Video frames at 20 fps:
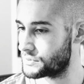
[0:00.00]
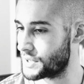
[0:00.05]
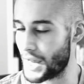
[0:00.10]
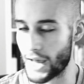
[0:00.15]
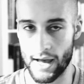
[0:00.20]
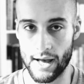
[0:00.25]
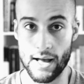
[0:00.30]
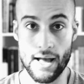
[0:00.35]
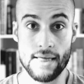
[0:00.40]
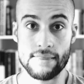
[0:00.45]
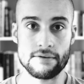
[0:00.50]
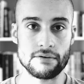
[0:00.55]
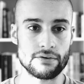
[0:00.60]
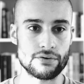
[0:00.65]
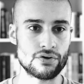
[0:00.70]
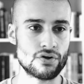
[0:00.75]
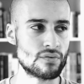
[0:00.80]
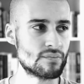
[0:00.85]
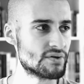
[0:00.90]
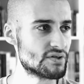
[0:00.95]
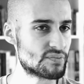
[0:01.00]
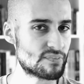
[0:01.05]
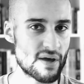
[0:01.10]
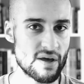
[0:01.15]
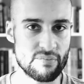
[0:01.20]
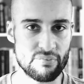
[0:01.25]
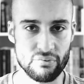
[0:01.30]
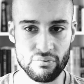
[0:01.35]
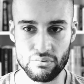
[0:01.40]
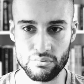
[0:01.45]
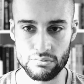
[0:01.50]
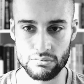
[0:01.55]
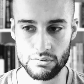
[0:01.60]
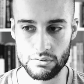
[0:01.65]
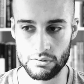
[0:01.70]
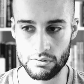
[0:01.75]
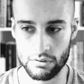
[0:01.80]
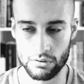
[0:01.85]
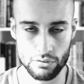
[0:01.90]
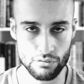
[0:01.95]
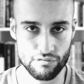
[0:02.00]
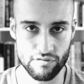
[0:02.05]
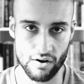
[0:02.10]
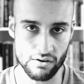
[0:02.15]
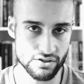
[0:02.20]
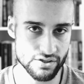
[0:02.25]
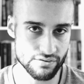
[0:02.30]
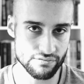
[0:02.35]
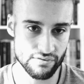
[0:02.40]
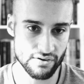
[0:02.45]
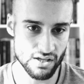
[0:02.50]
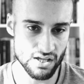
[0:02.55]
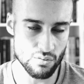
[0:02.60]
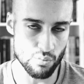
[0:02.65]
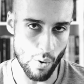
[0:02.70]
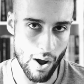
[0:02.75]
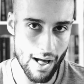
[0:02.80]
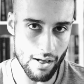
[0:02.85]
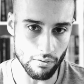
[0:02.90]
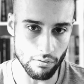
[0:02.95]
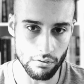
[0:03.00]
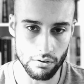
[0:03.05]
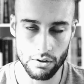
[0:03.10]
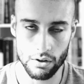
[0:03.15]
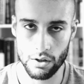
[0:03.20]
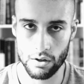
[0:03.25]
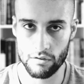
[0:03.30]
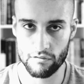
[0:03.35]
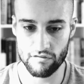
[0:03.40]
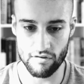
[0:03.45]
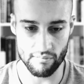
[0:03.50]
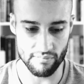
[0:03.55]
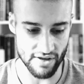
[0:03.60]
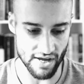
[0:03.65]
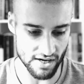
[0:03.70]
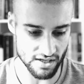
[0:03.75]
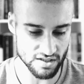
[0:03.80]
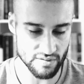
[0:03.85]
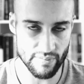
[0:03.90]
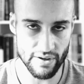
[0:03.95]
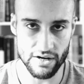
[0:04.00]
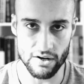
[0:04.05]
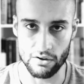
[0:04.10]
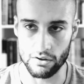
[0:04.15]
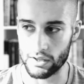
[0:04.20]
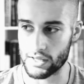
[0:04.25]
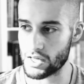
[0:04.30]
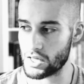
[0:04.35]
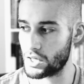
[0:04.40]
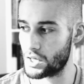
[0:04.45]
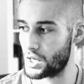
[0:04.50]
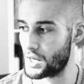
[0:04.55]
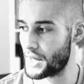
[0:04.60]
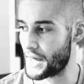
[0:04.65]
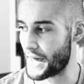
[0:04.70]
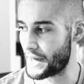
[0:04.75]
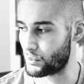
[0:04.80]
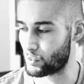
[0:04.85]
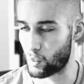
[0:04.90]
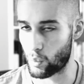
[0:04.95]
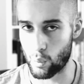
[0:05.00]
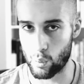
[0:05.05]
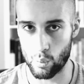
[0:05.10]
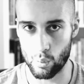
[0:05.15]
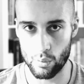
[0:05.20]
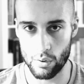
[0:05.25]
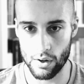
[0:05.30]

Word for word: And there are numerous people who function really well from getting to bed early and,